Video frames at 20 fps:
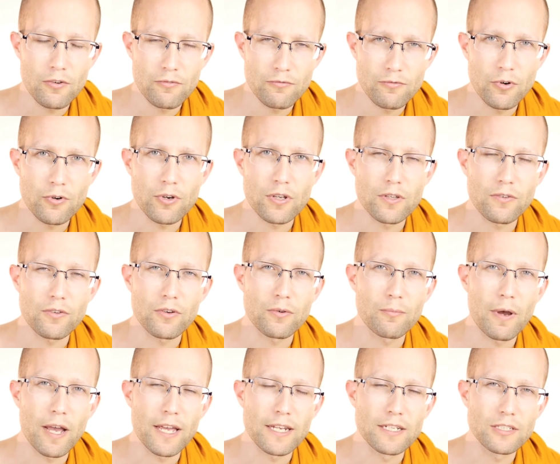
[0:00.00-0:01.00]
focus your
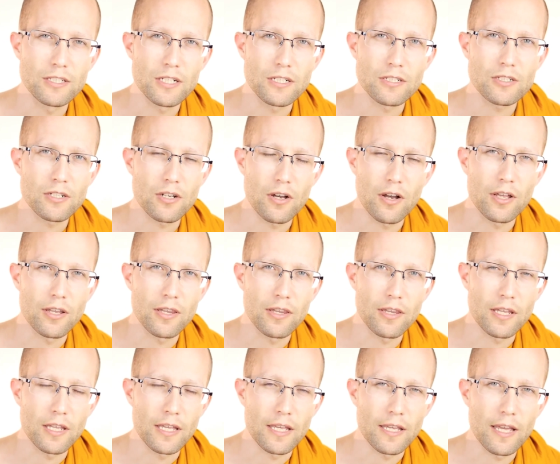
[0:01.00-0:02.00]
mind just on
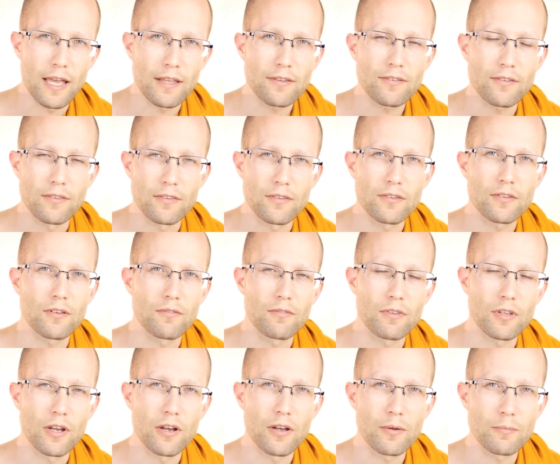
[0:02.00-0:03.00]
the essence of
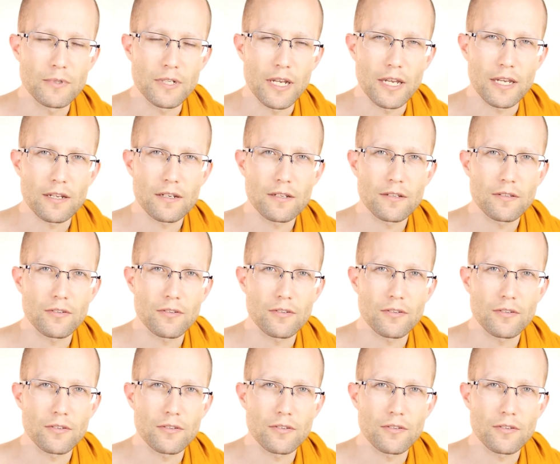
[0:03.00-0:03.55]
the object.